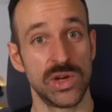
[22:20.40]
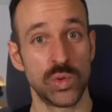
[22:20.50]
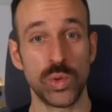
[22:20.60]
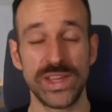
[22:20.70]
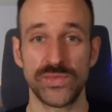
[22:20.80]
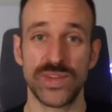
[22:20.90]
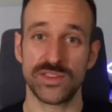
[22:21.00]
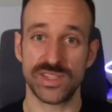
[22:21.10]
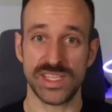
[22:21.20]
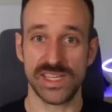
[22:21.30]
we've
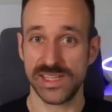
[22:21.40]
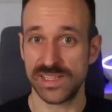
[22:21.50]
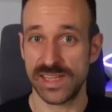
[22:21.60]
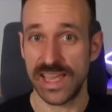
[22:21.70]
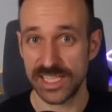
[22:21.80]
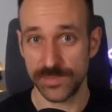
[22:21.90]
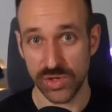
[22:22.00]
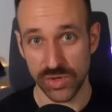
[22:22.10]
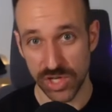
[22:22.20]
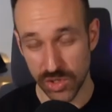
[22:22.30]
now seen
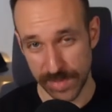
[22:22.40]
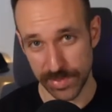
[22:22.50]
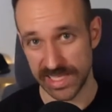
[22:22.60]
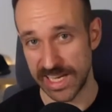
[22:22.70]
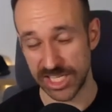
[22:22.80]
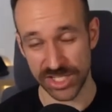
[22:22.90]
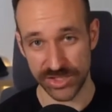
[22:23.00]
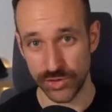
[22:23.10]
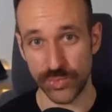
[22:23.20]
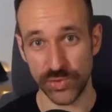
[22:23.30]
Expo Go application,
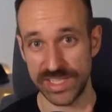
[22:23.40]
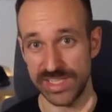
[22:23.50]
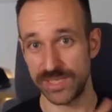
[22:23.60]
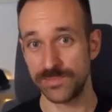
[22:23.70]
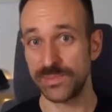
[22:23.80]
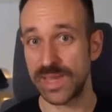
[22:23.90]
super easy.